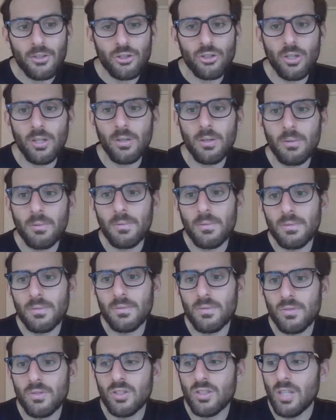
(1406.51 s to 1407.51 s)
So
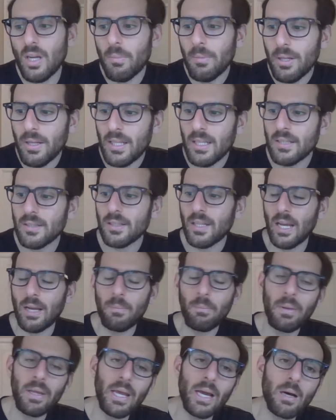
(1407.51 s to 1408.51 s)
some of these
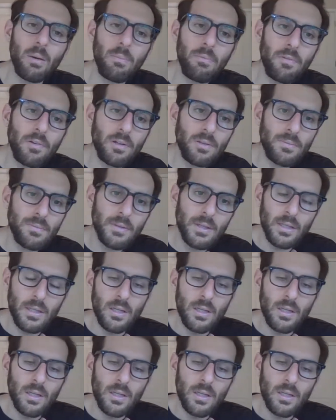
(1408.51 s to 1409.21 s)
can be helpful.